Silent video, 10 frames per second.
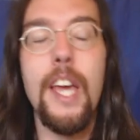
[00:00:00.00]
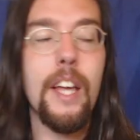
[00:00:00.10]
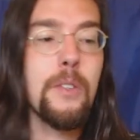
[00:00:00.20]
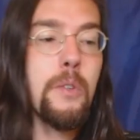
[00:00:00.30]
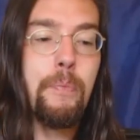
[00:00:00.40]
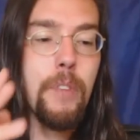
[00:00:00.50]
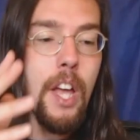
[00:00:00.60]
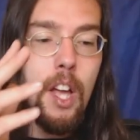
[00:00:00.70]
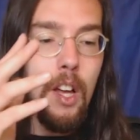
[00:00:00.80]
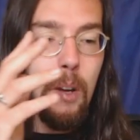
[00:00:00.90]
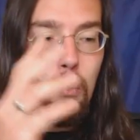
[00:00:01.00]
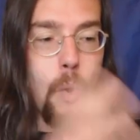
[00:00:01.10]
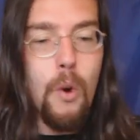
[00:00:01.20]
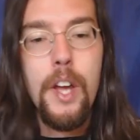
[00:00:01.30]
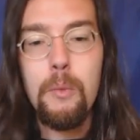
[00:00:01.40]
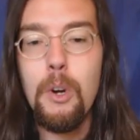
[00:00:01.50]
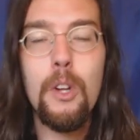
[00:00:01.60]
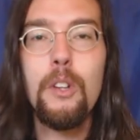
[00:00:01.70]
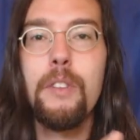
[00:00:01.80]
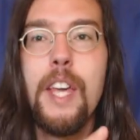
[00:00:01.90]
hands. Warren
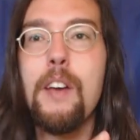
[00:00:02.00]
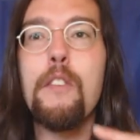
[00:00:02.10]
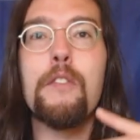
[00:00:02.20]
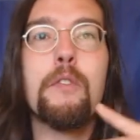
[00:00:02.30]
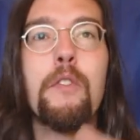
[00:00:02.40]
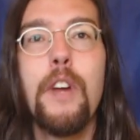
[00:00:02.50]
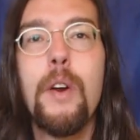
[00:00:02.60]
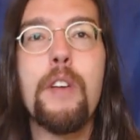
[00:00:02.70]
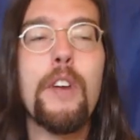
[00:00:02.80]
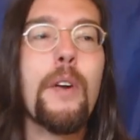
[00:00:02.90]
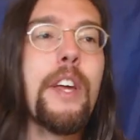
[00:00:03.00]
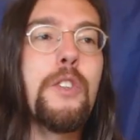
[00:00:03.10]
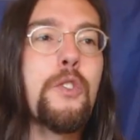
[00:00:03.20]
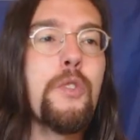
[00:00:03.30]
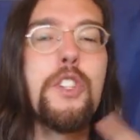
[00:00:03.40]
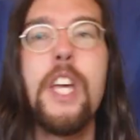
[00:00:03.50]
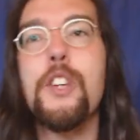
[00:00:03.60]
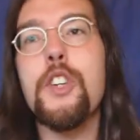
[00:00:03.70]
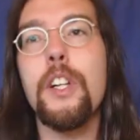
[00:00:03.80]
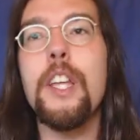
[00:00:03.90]
will give very, very
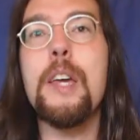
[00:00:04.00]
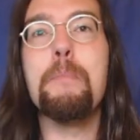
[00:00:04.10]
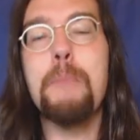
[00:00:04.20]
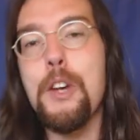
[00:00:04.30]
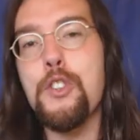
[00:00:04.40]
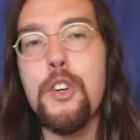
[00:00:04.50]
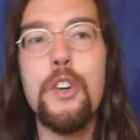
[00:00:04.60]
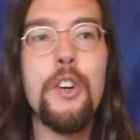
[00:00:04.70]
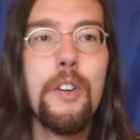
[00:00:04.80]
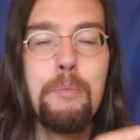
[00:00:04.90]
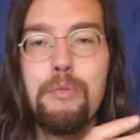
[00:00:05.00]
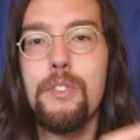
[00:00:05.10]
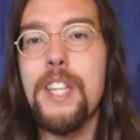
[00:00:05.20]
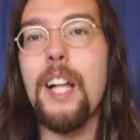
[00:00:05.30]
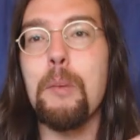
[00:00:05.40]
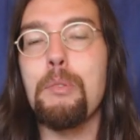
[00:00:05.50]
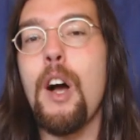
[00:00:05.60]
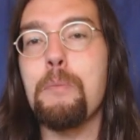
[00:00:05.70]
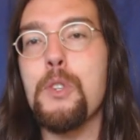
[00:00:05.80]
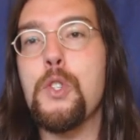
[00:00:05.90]
strategically measured,
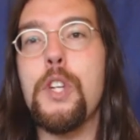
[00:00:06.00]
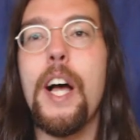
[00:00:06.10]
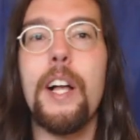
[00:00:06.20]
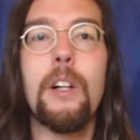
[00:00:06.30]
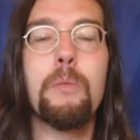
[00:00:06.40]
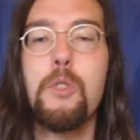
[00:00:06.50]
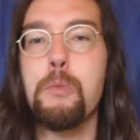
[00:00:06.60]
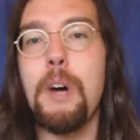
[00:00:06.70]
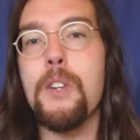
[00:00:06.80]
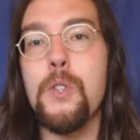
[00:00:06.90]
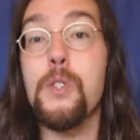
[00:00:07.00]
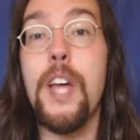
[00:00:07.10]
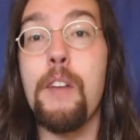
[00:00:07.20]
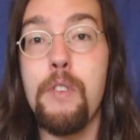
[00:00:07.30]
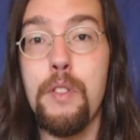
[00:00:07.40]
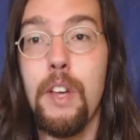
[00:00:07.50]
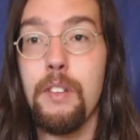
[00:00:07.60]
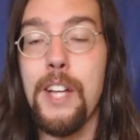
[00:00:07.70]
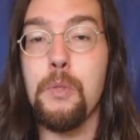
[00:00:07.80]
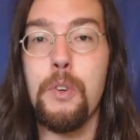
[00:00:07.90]
teleprompter style responses to
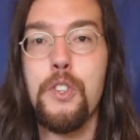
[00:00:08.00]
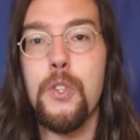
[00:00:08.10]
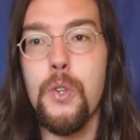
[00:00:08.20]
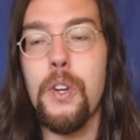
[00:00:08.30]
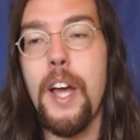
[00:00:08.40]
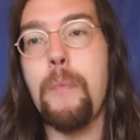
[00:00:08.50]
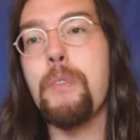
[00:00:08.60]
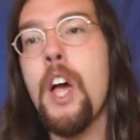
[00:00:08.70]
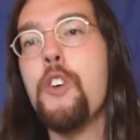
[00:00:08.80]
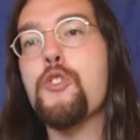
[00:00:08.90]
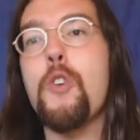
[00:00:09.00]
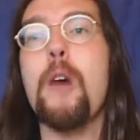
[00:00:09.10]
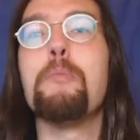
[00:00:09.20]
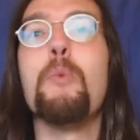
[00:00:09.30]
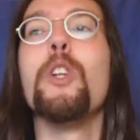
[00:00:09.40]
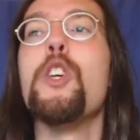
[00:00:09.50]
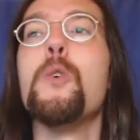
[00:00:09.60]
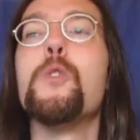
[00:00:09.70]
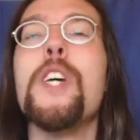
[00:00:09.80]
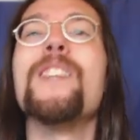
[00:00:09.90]
everything. That's what she's good at. Trump will
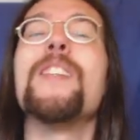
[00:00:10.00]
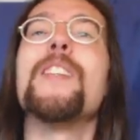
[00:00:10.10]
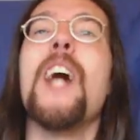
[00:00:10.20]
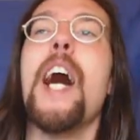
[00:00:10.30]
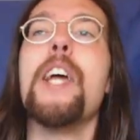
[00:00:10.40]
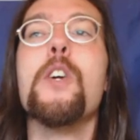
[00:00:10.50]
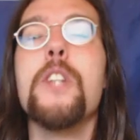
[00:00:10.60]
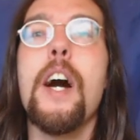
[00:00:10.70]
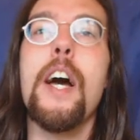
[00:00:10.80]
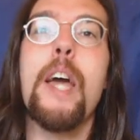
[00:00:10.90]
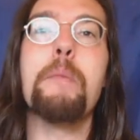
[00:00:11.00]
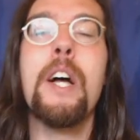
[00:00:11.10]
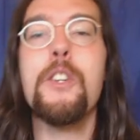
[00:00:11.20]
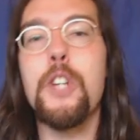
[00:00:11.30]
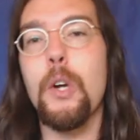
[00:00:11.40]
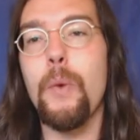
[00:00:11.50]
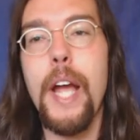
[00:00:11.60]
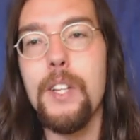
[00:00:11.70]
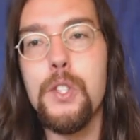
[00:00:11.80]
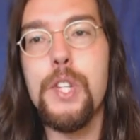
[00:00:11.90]
use his entire time to
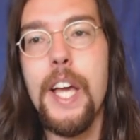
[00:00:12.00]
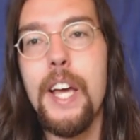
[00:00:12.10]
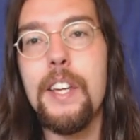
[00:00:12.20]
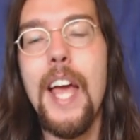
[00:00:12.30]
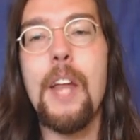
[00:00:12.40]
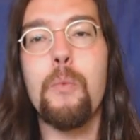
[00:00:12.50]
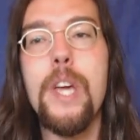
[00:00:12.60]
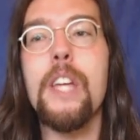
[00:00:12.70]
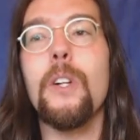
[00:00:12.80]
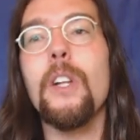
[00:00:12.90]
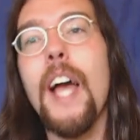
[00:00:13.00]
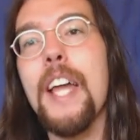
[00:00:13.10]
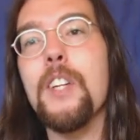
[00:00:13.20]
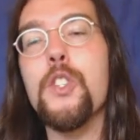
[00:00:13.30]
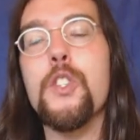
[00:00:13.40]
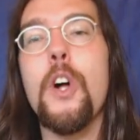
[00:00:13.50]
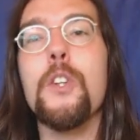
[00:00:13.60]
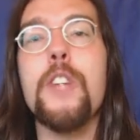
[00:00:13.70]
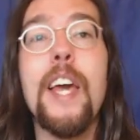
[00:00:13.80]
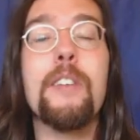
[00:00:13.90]
grandstand and wheedle and
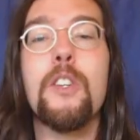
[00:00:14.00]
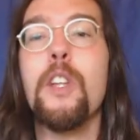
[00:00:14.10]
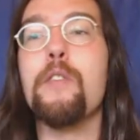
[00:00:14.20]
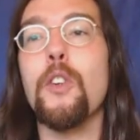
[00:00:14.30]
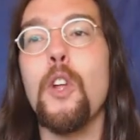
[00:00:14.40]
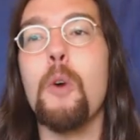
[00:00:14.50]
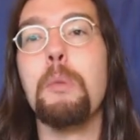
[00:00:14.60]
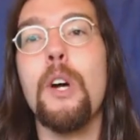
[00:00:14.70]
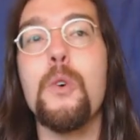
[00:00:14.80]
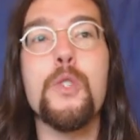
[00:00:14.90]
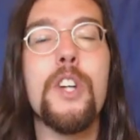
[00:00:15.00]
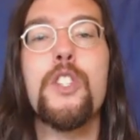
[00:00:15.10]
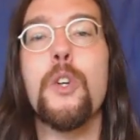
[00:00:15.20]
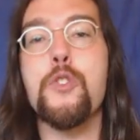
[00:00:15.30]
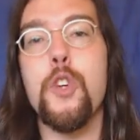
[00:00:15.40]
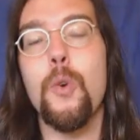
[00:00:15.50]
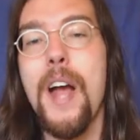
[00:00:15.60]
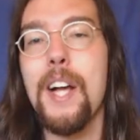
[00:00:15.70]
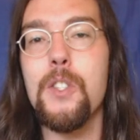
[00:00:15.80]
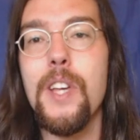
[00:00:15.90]
insult and deliver low blows until she
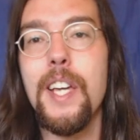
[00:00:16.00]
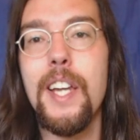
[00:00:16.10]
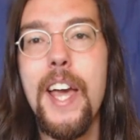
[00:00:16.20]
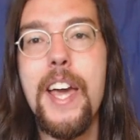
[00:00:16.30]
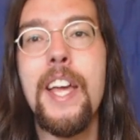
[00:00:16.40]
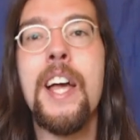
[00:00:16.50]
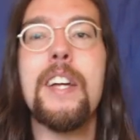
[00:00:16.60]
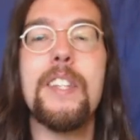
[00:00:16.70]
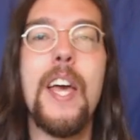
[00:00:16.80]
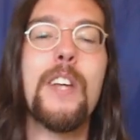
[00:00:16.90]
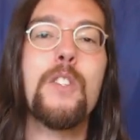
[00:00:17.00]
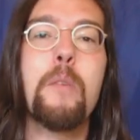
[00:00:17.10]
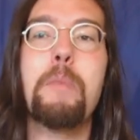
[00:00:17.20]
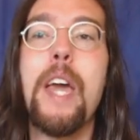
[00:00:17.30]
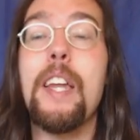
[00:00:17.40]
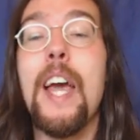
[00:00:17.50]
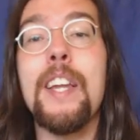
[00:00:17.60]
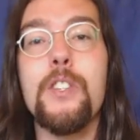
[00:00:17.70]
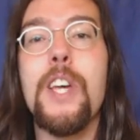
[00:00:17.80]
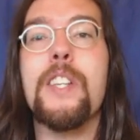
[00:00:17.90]
cracks like an egg, takes the bait,
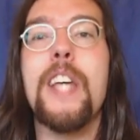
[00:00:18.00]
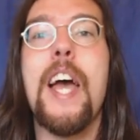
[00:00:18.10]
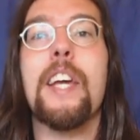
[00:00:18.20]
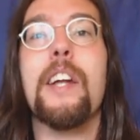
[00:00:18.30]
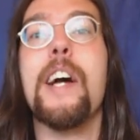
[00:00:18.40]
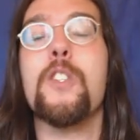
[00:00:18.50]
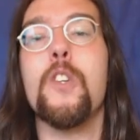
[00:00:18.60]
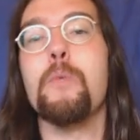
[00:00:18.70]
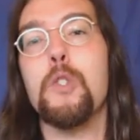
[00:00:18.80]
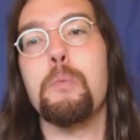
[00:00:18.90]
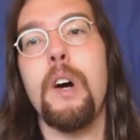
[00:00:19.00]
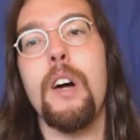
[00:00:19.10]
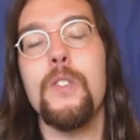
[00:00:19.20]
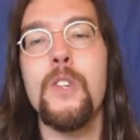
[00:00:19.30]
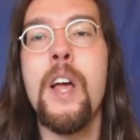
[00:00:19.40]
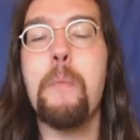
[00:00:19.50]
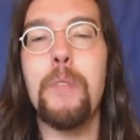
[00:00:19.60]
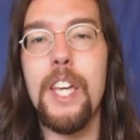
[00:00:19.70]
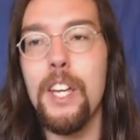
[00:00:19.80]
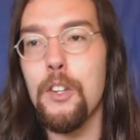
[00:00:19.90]
and is antagonized and responds.
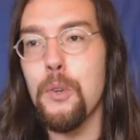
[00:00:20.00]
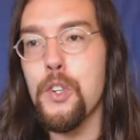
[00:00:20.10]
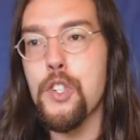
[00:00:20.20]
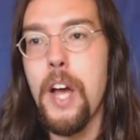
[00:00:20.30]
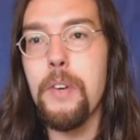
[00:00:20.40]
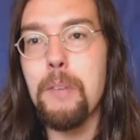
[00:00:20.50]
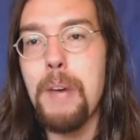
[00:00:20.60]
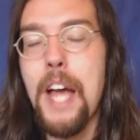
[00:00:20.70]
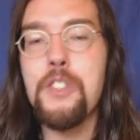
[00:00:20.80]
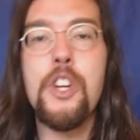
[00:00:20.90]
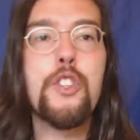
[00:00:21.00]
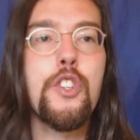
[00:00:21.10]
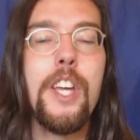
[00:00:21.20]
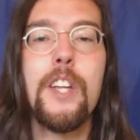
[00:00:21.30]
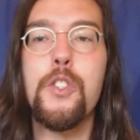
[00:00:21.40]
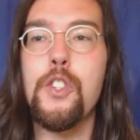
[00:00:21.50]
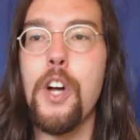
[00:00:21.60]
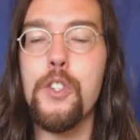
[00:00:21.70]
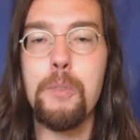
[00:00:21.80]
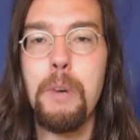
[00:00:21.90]
They get into a shouting match. She gets
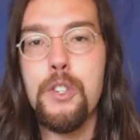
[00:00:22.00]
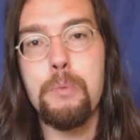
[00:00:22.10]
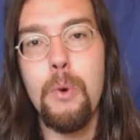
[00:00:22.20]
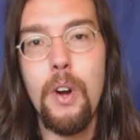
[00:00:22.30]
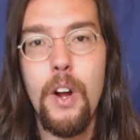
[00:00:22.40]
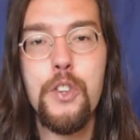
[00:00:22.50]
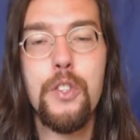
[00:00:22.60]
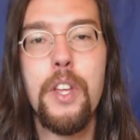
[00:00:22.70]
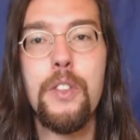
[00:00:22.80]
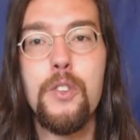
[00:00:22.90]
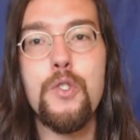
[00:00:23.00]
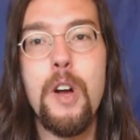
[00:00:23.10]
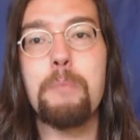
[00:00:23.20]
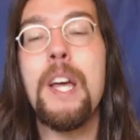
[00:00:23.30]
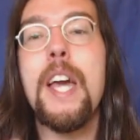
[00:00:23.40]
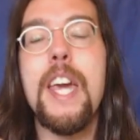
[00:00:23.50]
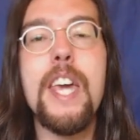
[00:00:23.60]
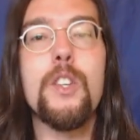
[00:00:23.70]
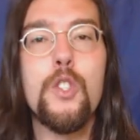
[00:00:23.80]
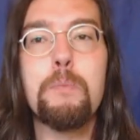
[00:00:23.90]
judged much more harshly than Trump.
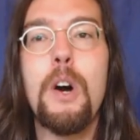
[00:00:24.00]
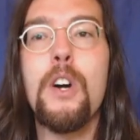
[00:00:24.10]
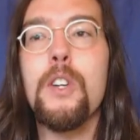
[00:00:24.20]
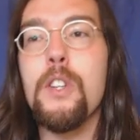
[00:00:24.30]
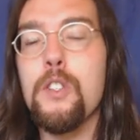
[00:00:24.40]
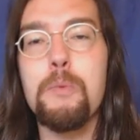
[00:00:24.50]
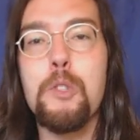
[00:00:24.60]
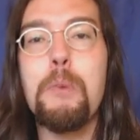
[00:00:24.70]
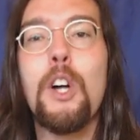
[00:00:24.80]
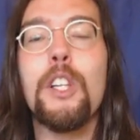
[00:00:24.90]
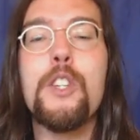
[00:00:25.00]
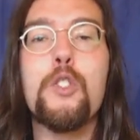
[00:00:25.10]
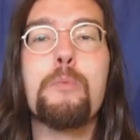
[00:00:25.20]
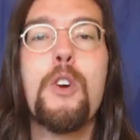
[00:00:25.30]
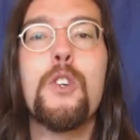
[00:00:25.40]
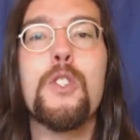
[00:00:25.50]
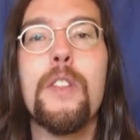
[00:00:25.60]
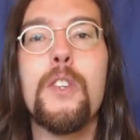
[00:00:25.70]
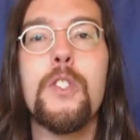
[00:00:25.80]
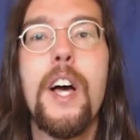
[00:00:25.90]
He smug, smugly smirks
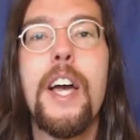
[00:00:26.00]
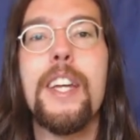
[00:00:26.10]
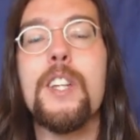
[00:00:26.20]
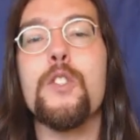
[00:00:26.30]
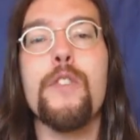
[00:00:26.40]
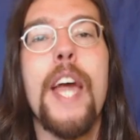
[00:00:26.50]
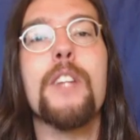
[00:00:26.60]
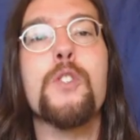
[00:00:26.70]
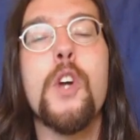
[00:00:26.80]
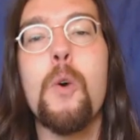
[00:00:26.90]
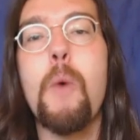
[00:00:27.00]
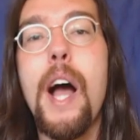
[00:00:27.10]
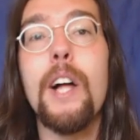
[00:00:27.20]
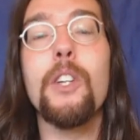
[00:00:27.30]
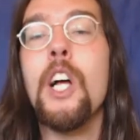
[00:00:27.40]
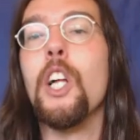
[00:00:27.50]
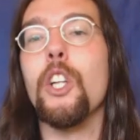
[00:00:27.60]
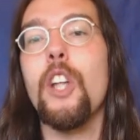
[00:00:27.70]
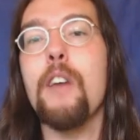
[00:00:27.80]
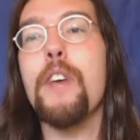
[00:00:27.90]
on the side. His fans go wild,
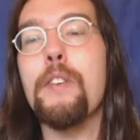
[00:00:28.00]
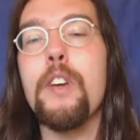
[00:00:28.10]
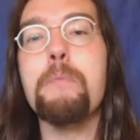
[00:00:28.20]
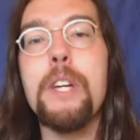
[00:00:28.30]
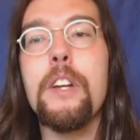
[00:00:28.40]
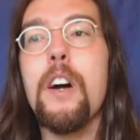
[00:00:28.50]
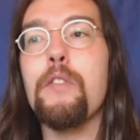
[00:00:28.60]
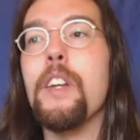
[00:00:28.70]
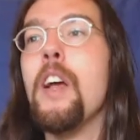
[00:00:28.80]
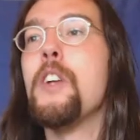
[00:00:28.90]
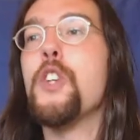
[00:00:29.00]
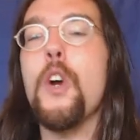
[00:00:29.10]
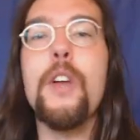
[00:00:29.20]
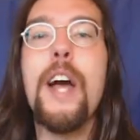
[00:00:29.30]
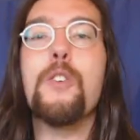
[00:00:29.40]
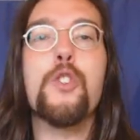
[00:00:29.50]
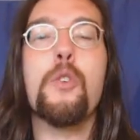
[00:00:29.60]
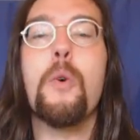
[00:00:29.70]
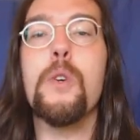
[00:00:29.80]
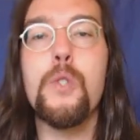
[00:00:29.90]
love every minute of it. Turnout
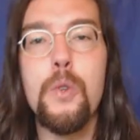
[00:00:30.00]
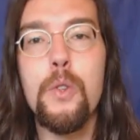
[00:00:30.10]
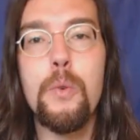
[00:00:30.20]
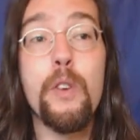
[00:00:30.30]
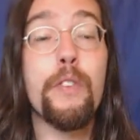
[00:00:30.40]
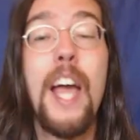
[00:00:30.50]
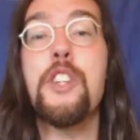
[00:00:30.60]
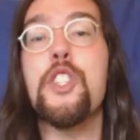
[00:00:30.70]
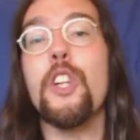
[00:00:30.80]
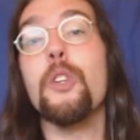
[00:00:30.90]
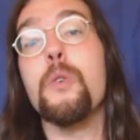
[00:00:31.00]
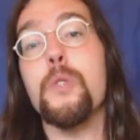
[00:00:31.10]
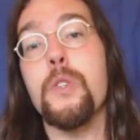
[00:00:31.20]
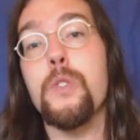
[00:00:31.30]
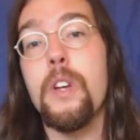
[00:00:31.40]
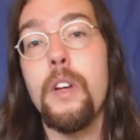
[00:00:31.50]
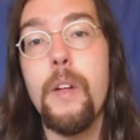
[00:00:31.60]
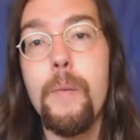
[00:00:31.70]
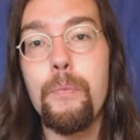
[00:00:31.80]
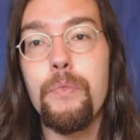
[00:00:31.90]
soars through the roof, and she loses.
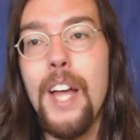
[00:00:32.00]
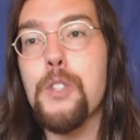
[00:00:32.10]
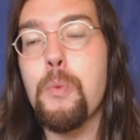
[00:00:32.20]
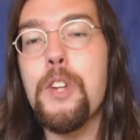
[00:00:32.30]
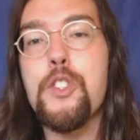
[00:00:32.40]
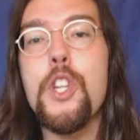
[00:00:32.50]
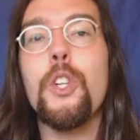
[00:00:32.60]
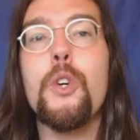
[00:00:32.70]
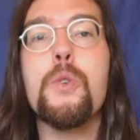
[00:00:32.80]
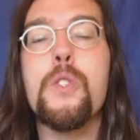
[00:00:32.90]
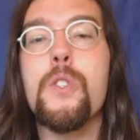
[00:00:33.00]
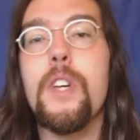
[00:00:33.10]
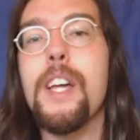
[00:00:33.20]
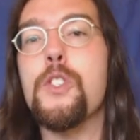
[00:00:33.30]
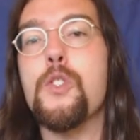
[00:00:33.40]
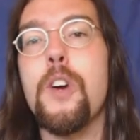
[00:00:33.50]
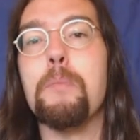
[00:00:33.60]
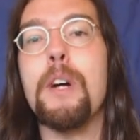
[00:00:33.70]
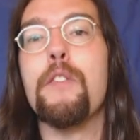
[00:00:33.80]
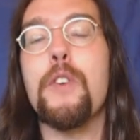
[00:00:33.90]
That's when she loses against
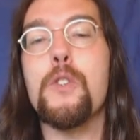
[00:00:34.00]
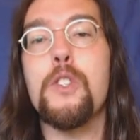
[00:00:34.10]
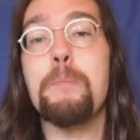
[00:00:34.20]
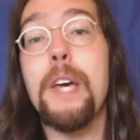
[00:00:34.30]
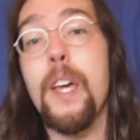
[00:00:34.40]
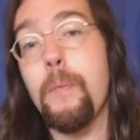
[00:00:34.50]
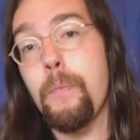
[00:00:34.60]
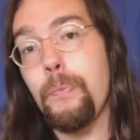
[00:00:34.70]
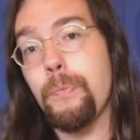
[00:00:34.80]
Trump. First debate.